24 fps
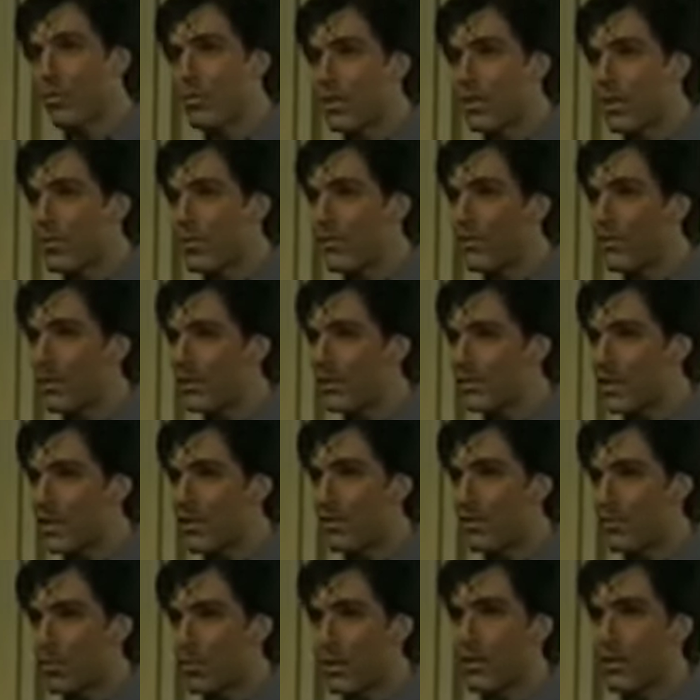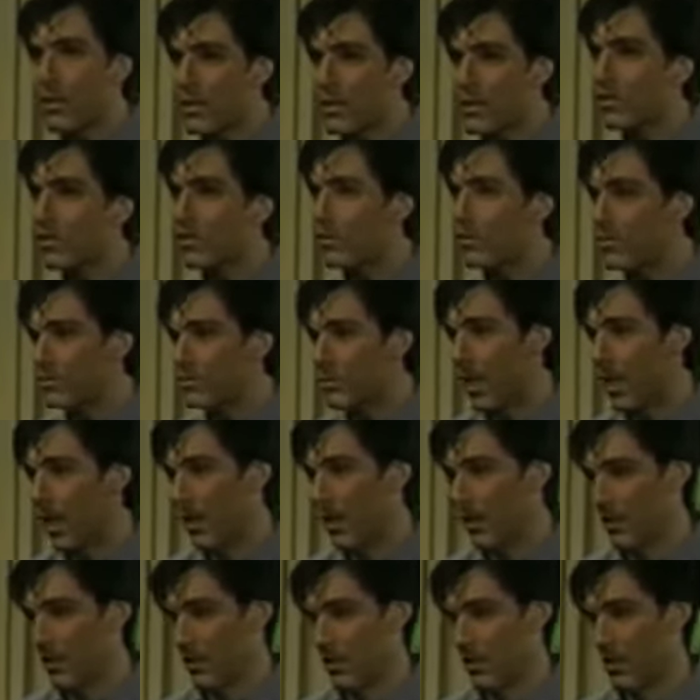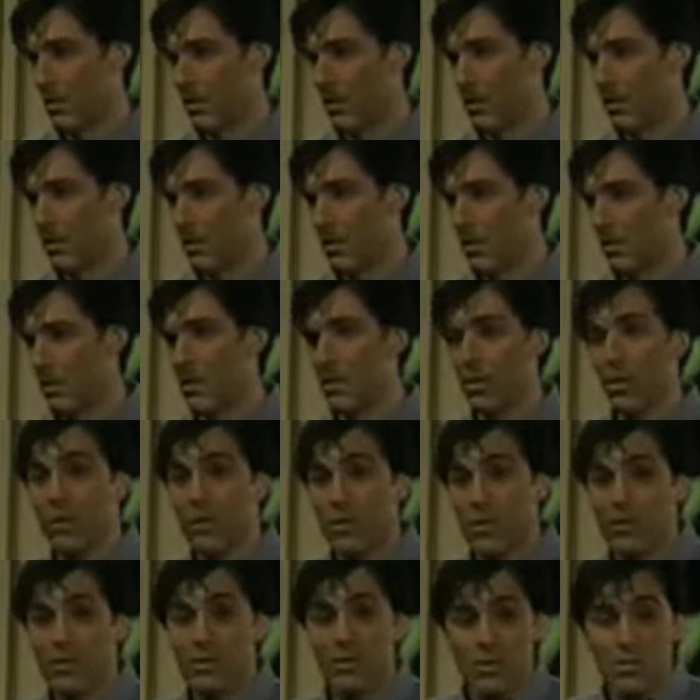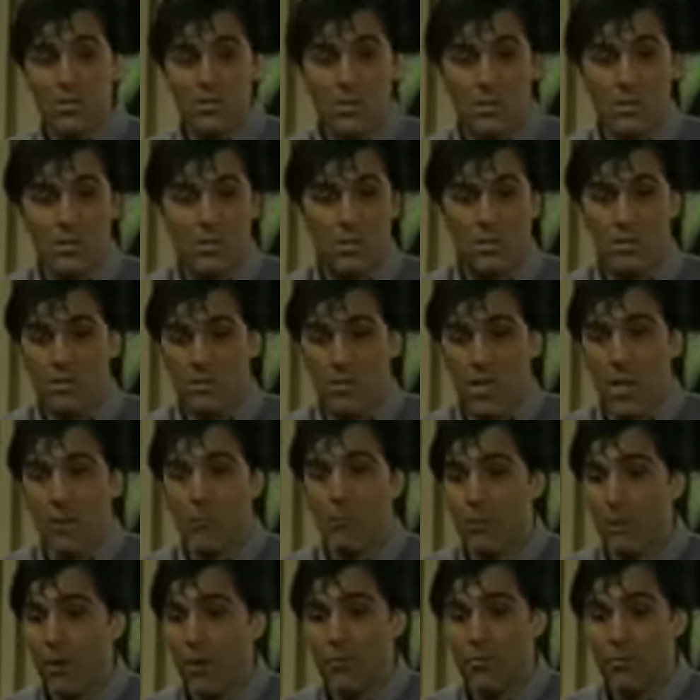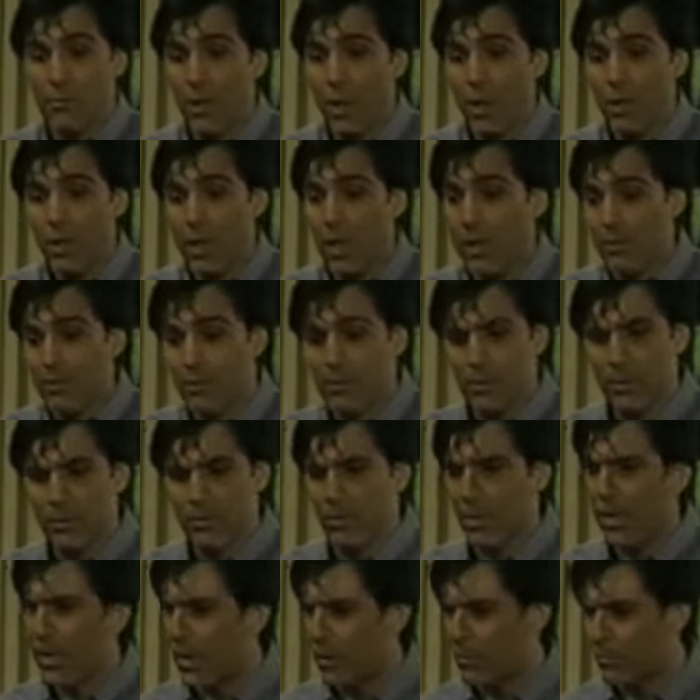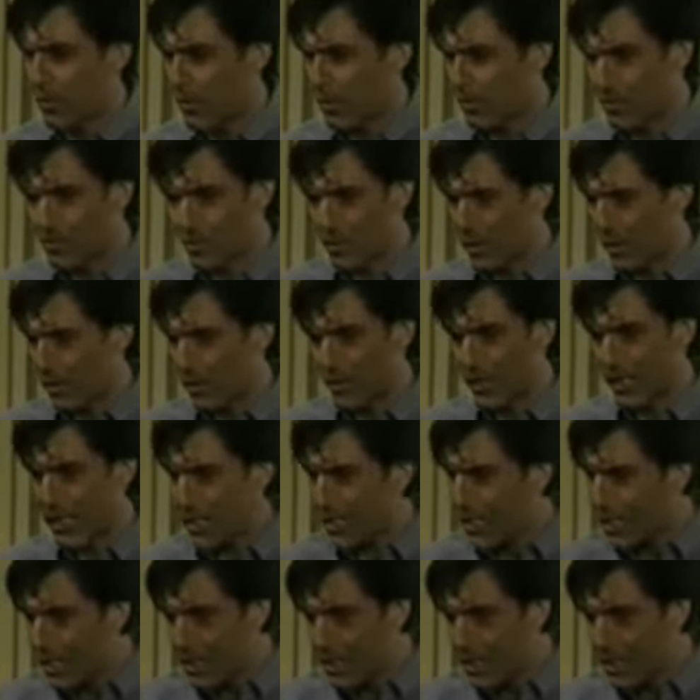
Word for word: to convince everybody that she's fine. You know, that this is just a temporary fallout from her breakup with, with Lena?